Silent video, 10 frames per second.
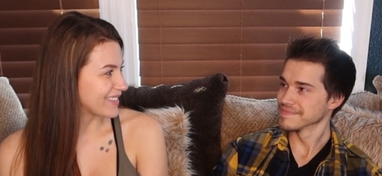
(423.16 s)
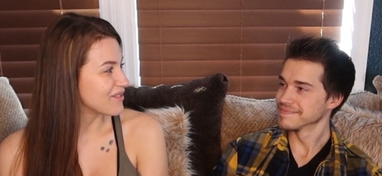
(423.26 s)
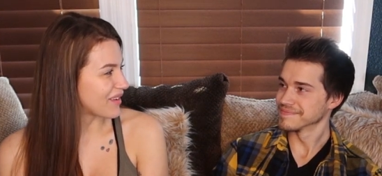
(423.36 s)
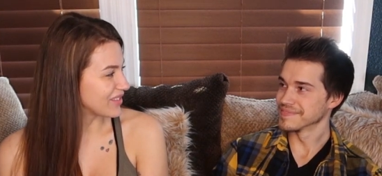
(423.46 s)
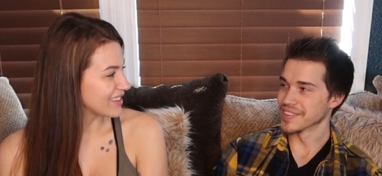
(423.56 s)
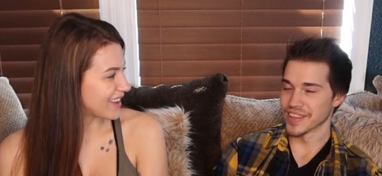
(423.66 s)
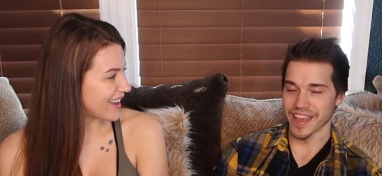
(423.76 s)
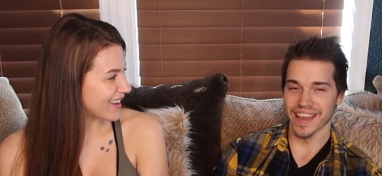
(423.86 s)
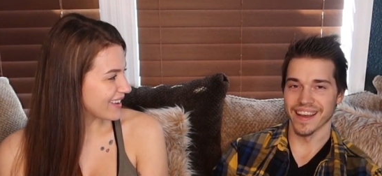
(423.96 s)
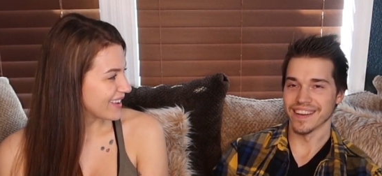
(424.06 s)
Speaker 1: Remember
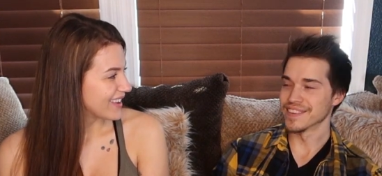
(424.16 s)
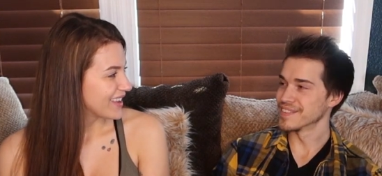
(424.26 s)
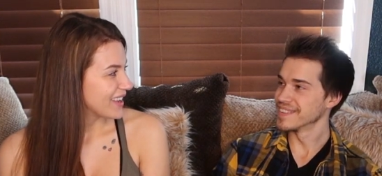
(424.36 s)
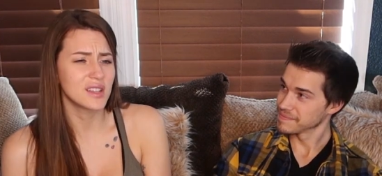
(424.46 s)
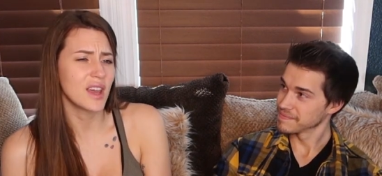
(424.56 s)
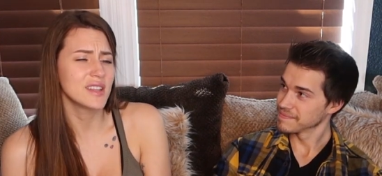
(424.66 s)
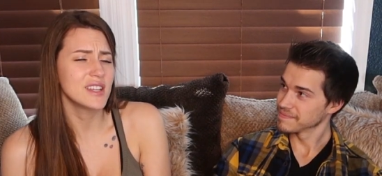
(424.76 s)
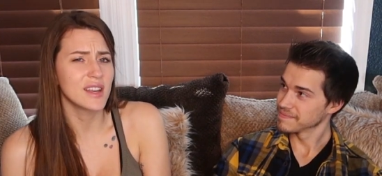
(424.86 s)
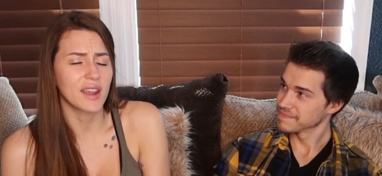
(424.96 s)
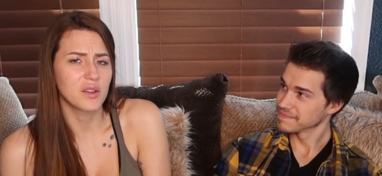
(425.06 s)
that? Yeah, I do. I, I,
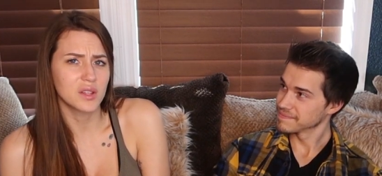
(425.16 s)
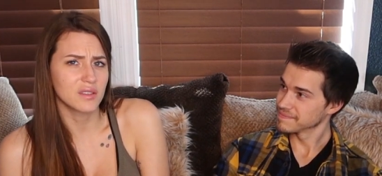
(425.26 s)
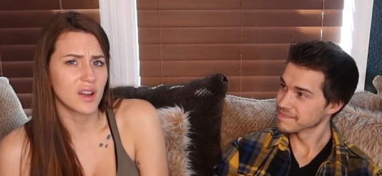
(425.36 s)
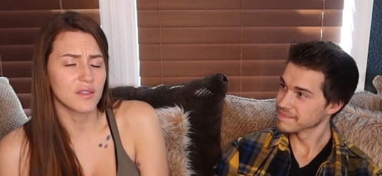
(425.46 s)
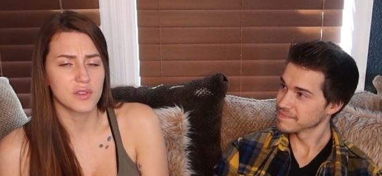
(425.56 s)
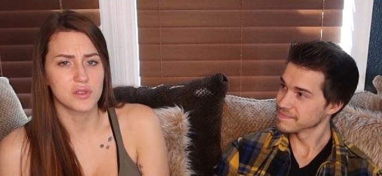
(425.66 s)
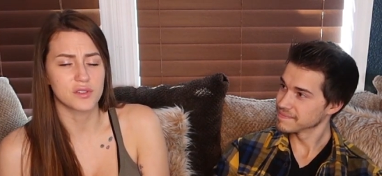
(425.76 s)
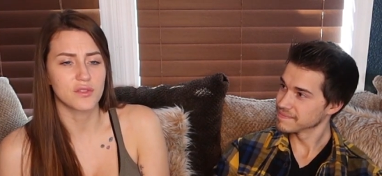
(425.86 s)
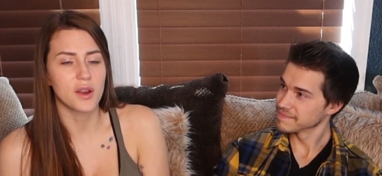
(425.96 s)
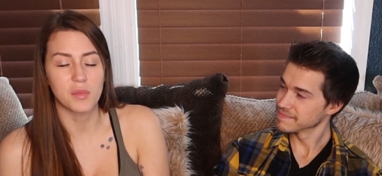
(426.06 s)
did. I only thought of you
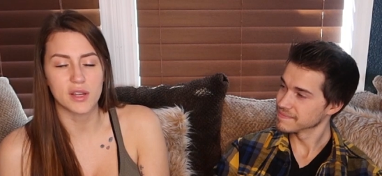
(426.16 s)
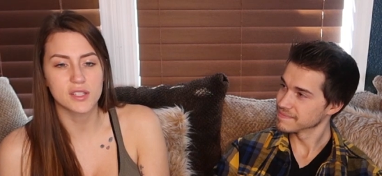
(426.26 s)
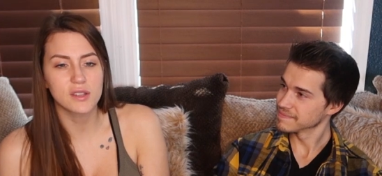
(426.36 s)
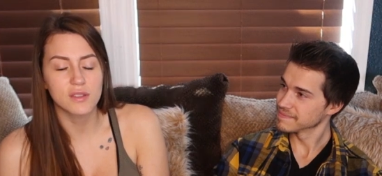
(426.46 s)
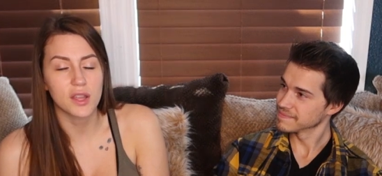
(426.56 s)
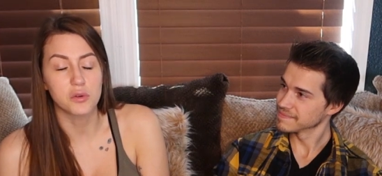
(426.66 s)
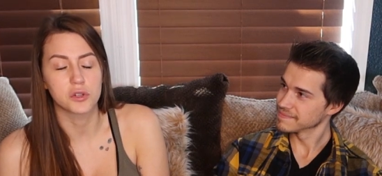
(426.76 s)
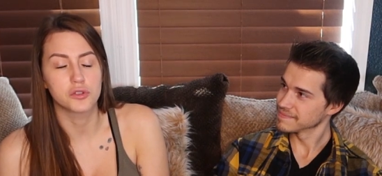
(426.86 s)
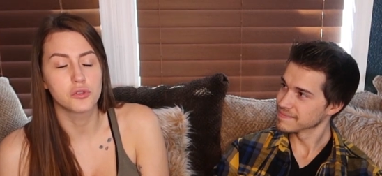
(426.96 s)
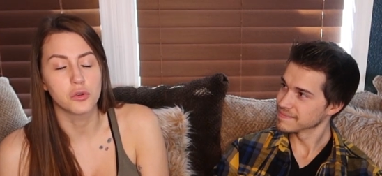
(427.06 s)
as a friend, but I still thought you
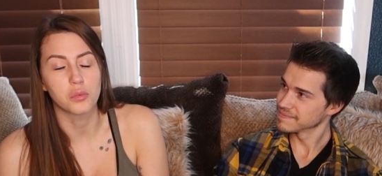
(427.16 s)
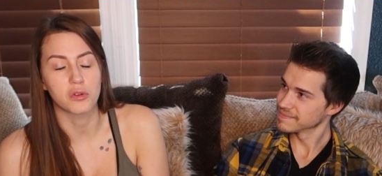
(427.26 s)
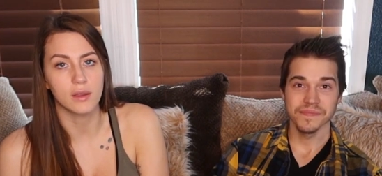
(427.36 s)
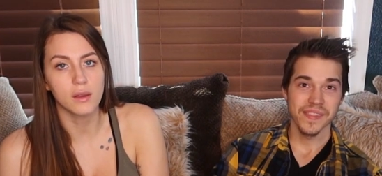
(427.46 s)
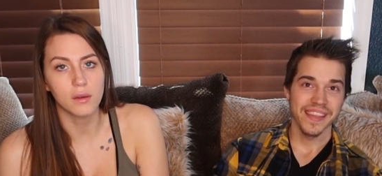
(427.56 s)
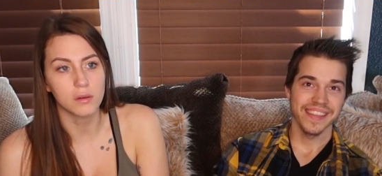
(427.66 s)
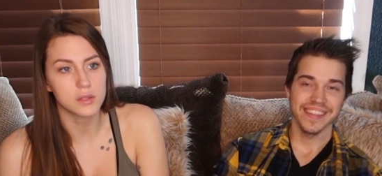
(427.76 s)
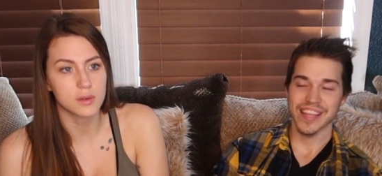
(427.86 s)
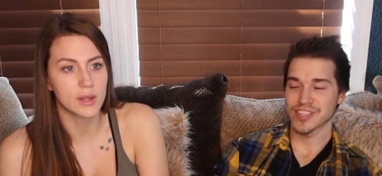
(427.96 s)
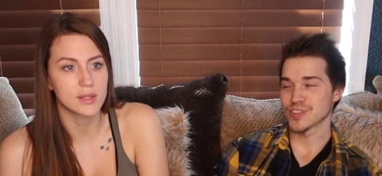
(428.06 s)
were super
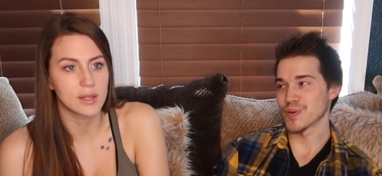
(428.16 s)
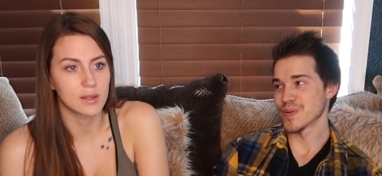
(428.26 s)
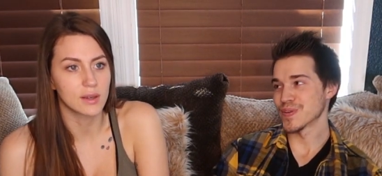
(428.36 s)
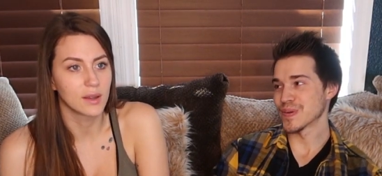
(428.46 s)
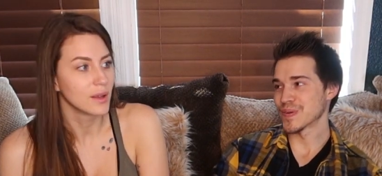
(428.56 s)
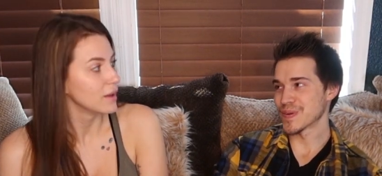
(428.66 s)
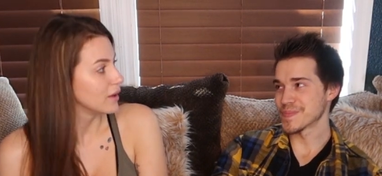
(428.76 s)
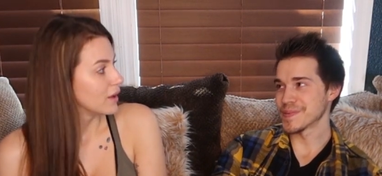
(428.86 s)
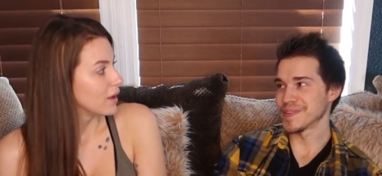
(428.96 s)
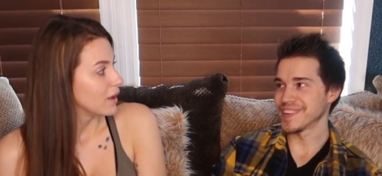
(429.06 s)
cute. So I so didn't.
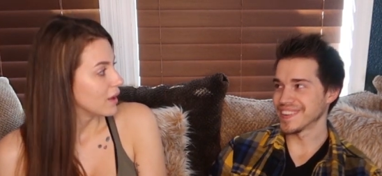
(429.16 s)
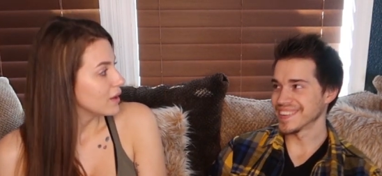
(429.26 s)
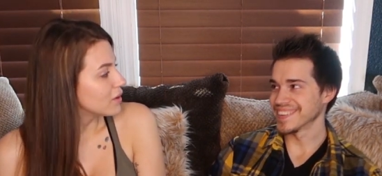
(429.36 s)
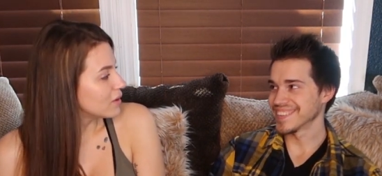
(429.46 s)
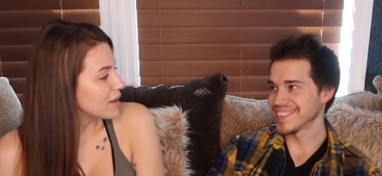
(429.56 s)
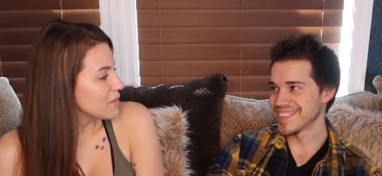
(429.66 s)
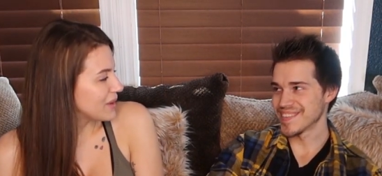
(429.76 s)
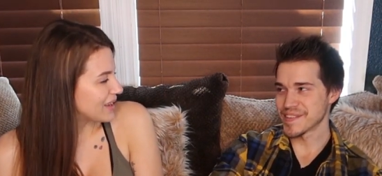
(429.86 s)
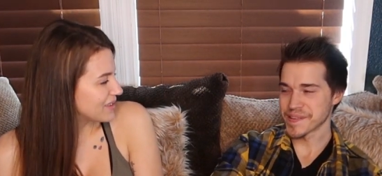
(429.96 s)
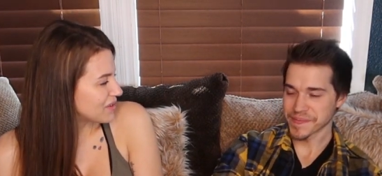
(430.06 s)
Speaker 2: adorable. Honey. You know what
Speaker 1: I
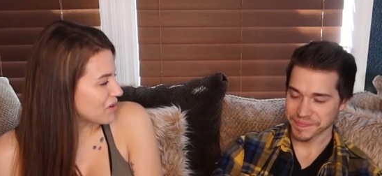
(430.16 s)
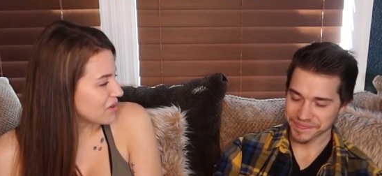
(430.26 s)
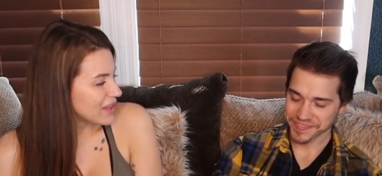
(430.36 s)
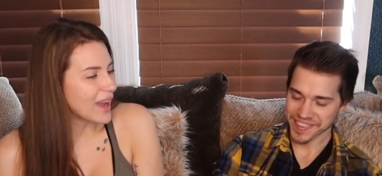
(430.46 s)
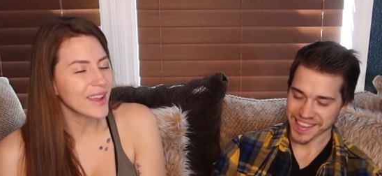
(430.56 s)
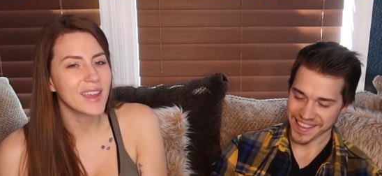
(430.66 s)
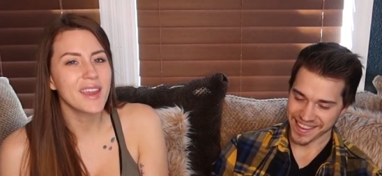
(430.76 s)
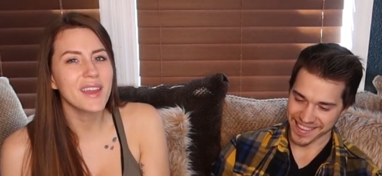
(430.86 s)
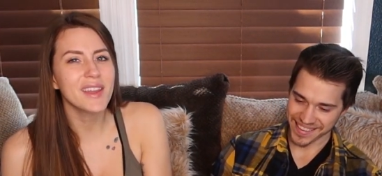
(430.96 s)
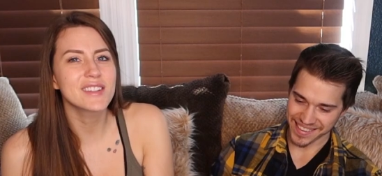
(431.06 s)
mean, though? Like yeah. I
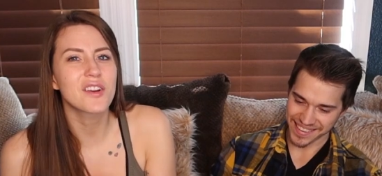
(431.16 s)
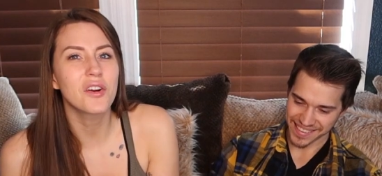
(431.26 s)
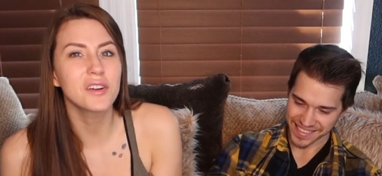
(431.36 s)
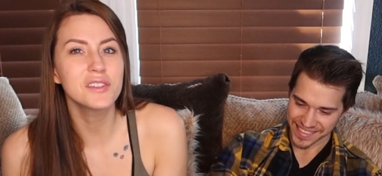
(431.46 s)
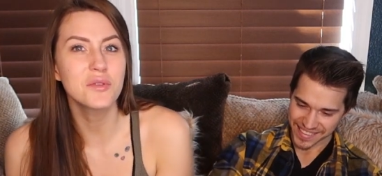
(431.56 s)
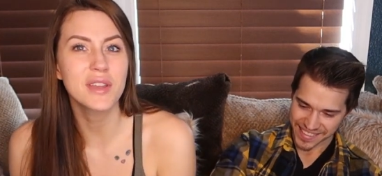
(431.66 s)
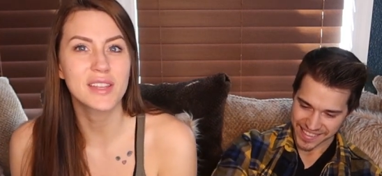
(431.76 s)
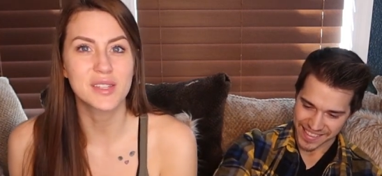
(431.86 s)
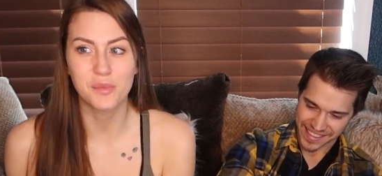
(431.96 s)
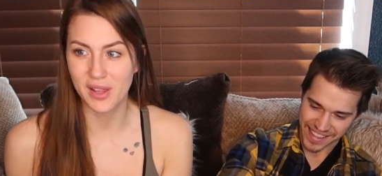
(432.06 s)
can't. It's hard to
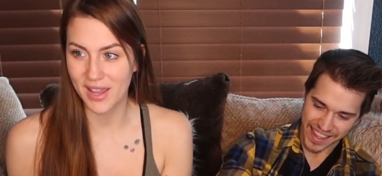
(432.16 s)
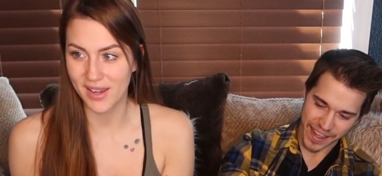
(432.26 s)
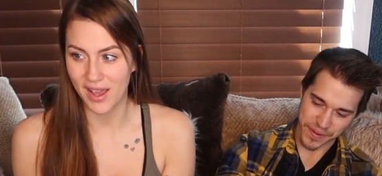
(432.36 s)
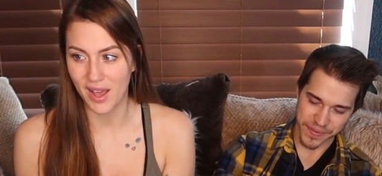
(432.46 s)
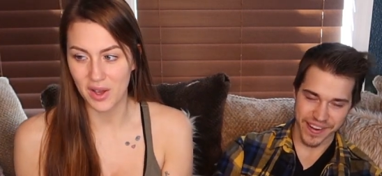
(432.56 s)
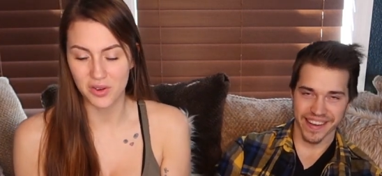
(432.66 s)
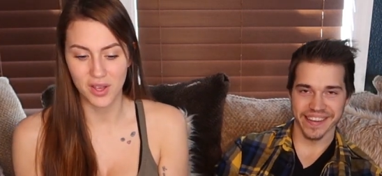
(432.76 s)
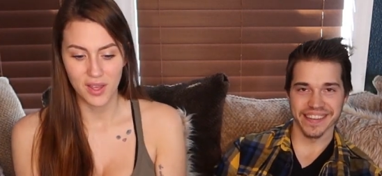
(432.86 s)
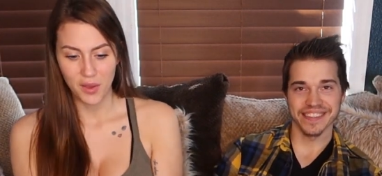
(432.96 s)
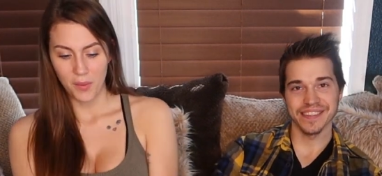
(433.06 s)
explain how, how
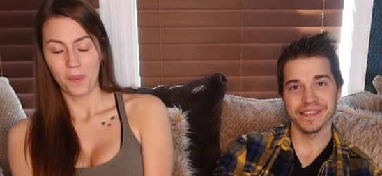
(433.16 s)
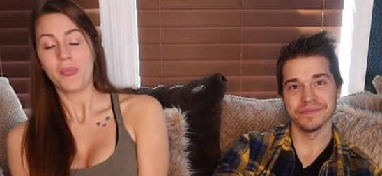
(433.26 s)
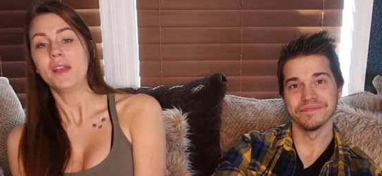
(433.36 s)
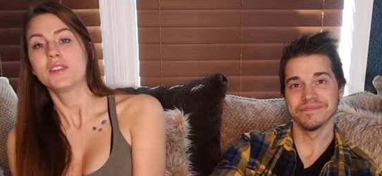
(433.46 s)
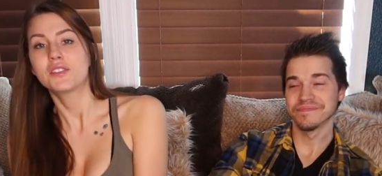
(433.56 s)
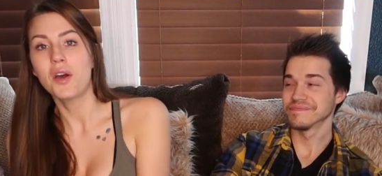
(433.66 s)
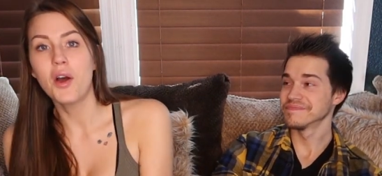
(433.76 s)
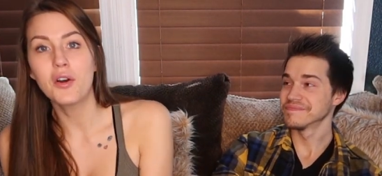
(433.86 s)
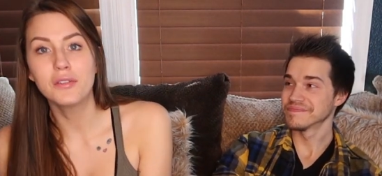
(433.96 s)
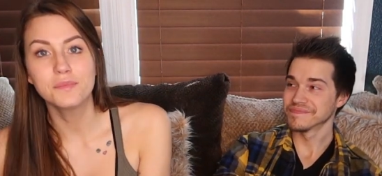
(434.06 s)
nice.
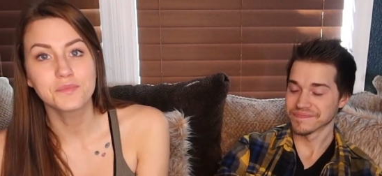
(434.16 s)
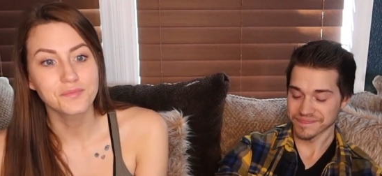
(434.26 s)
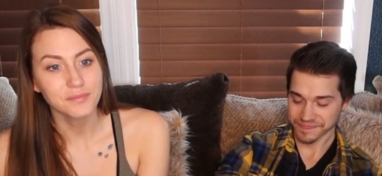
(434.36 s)
So,